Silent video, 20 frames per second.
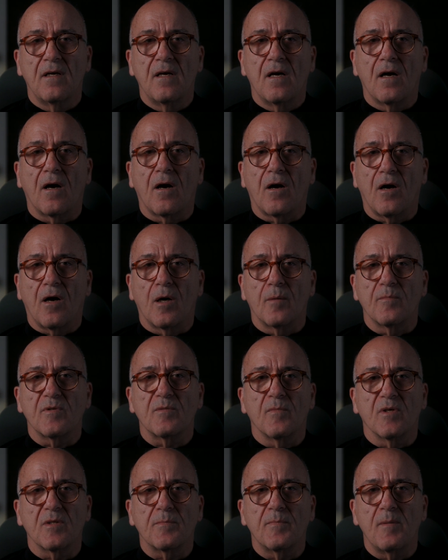Our arms
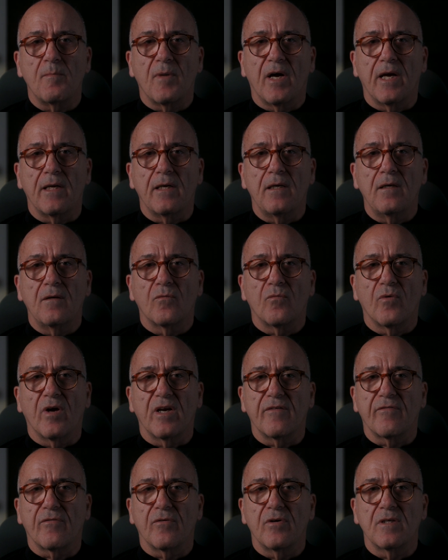must be mighty, ready
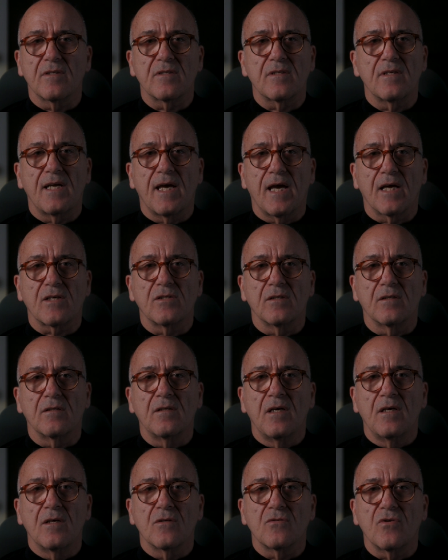for instant action,
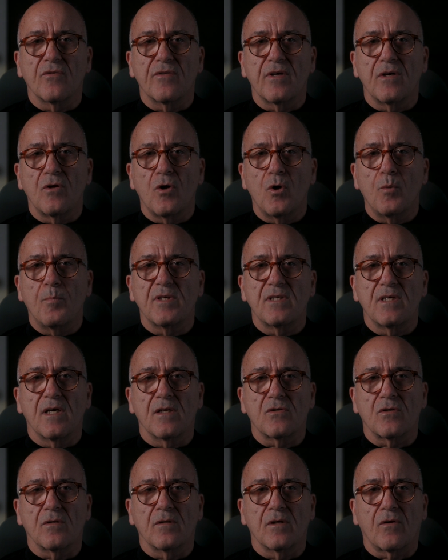so that no
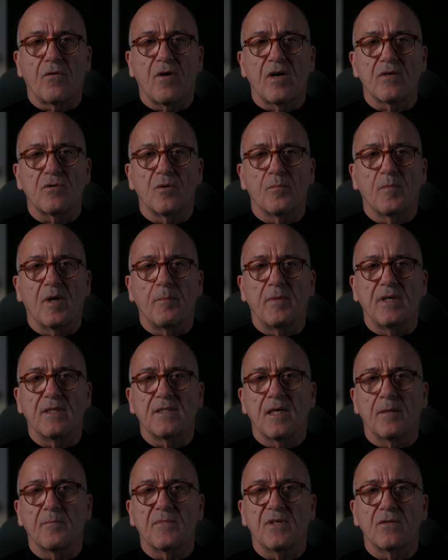potential aggressor may be
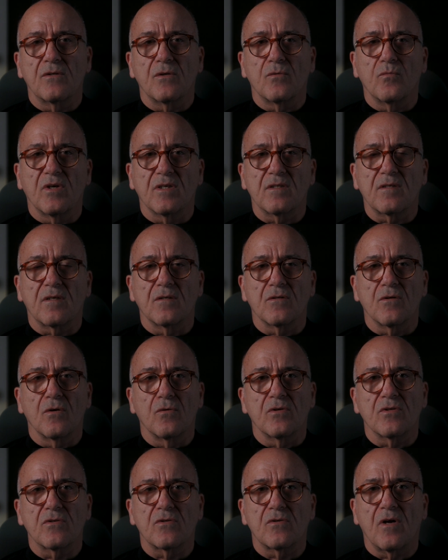tempted to risk his own
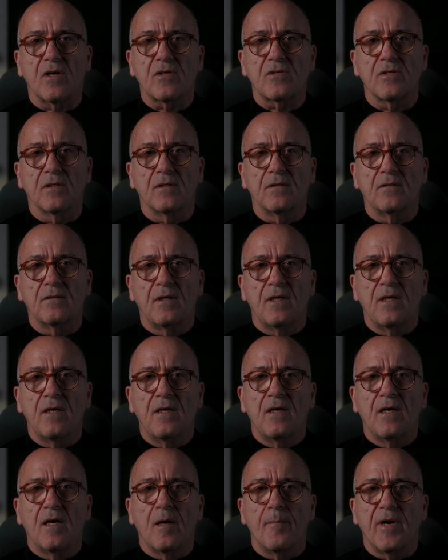destruction.
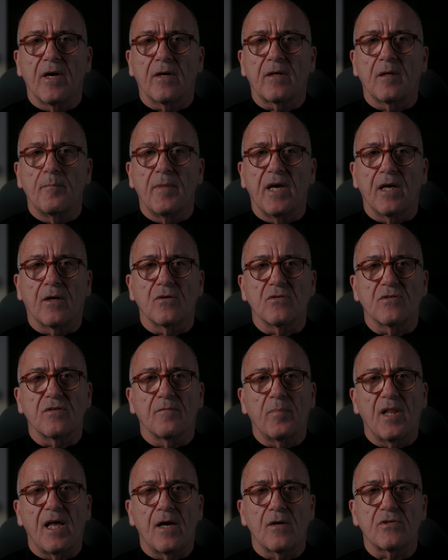American makers of
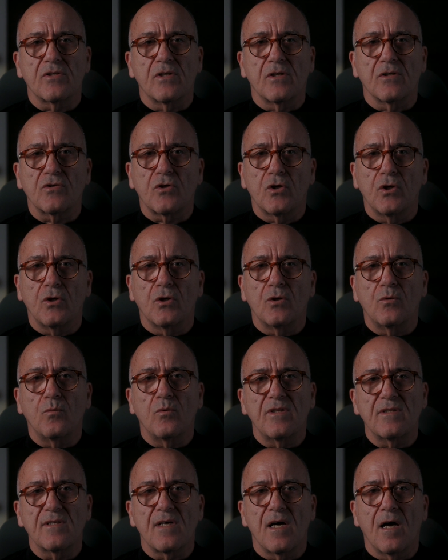plowshares could,
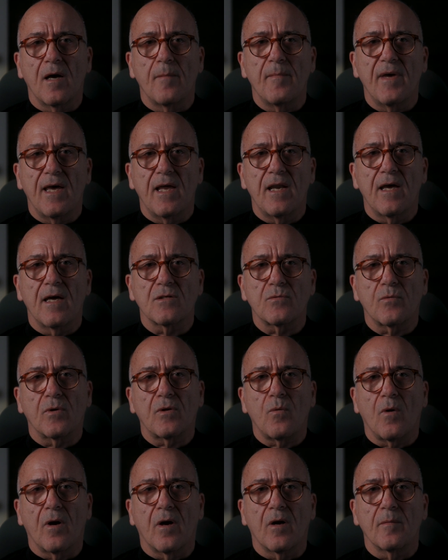with time and as
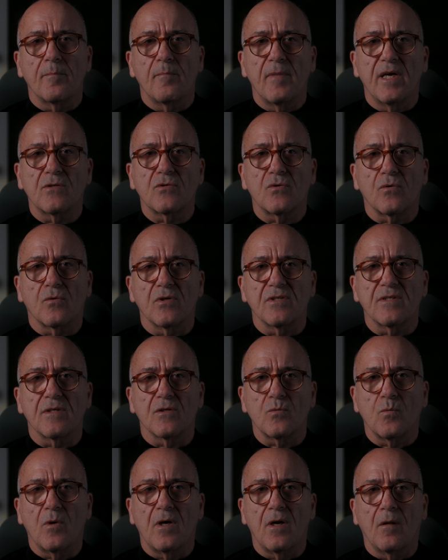required, make swords
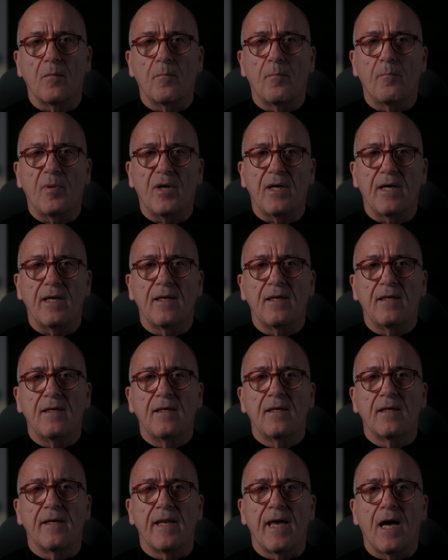as well, but
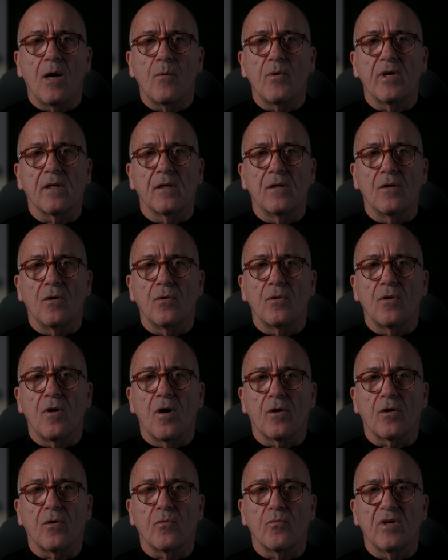now we can no
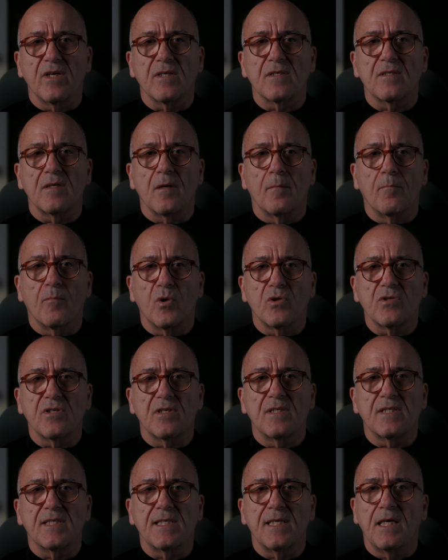longer risk
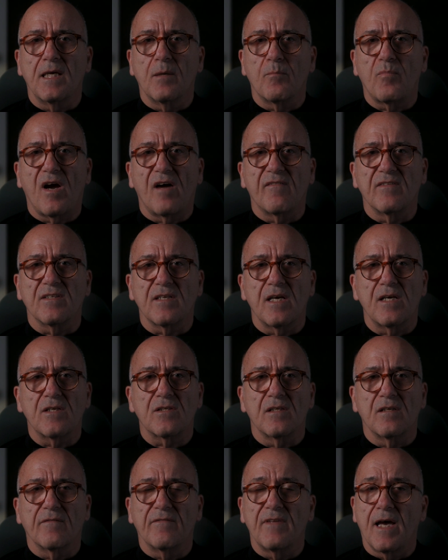emergency
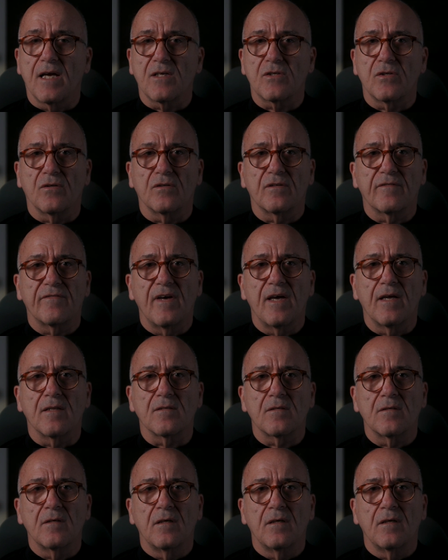improvisation of national defense.